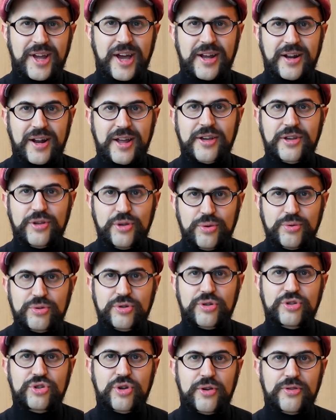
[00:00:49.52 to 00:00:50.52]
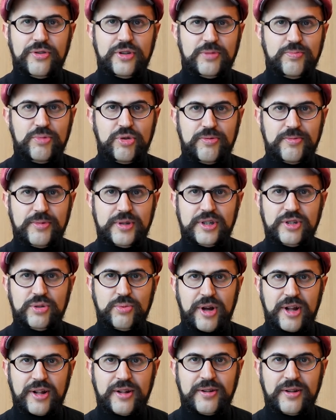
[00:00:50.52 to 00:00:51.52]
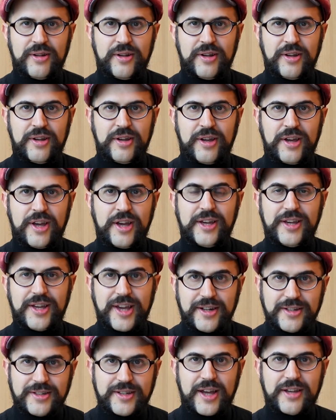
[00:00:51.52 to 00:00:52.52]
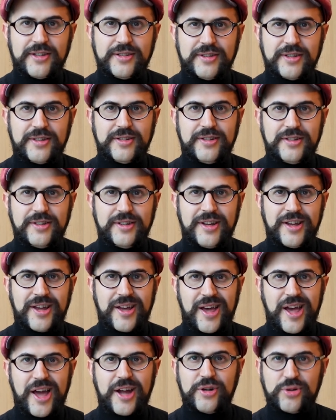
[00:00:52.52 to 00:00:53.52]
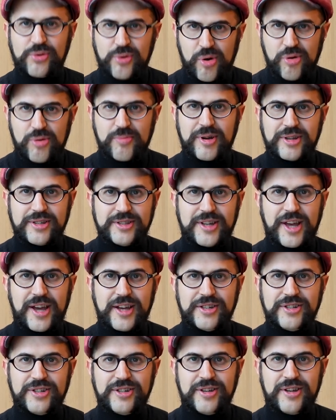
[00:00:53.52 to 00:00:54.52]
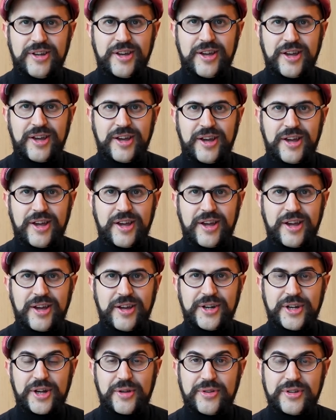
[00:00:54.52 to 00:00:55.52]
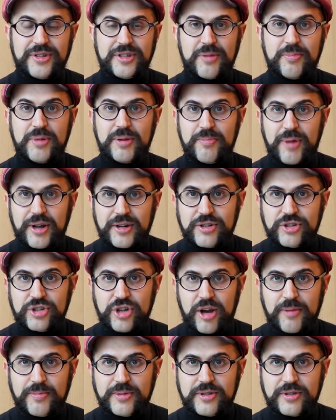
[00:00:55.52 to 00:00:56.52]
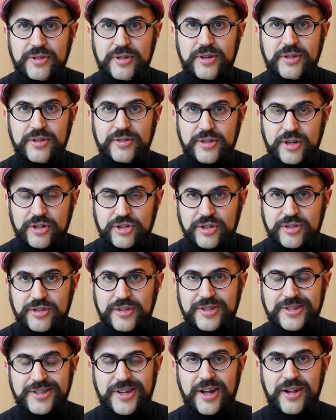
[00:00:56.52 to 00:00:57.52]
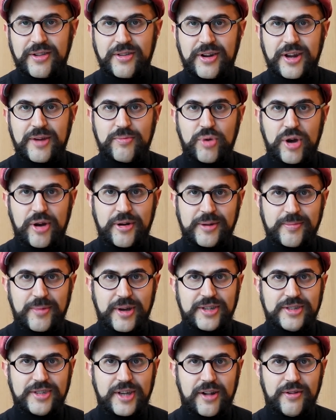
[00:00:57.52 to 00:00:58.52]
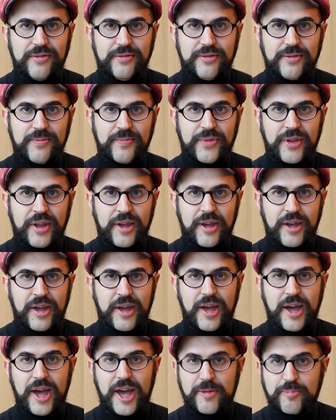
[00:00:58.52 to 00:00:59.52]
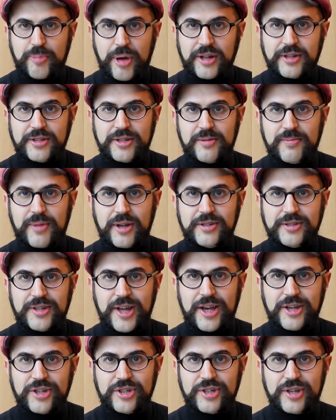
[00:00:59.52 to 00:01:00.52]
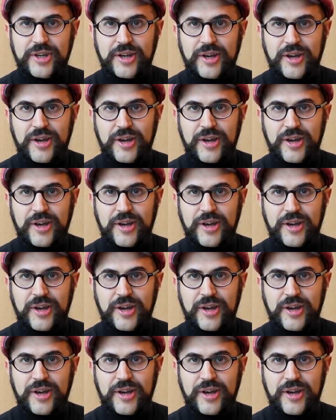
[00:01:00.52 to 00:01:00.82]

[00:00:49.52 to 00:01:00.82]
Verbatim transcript: I'd like you to join this movement as well. Get tested and grow a mustache. Now this can be mutton chops, such as the style that I'm wearing myself, a pencil mustache,